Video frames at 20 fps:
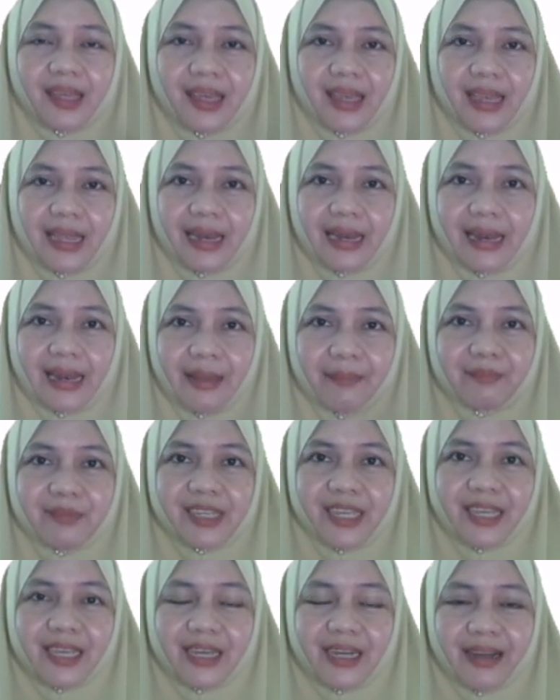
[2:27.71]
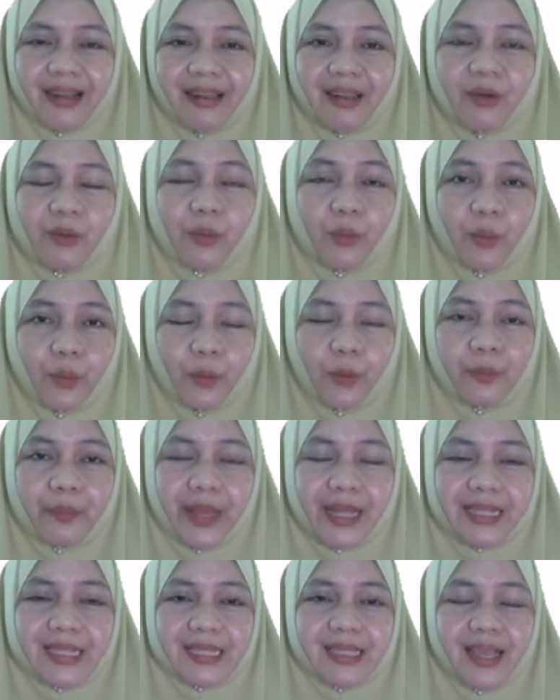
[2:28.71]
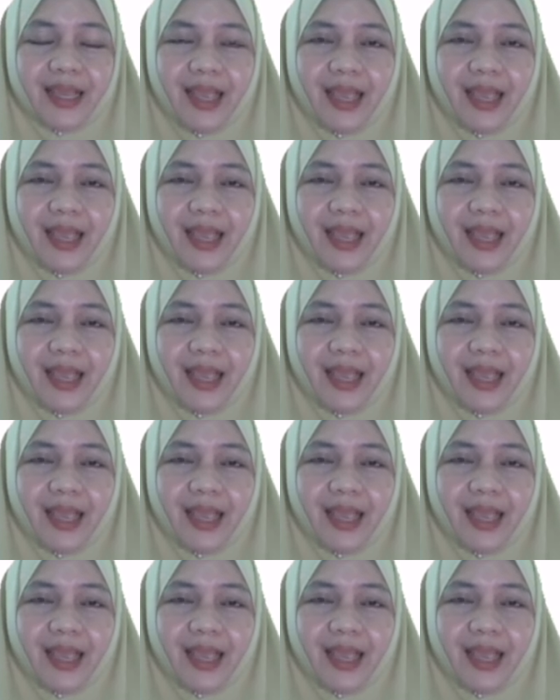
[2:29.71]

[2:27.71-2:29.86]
elliptical orbits.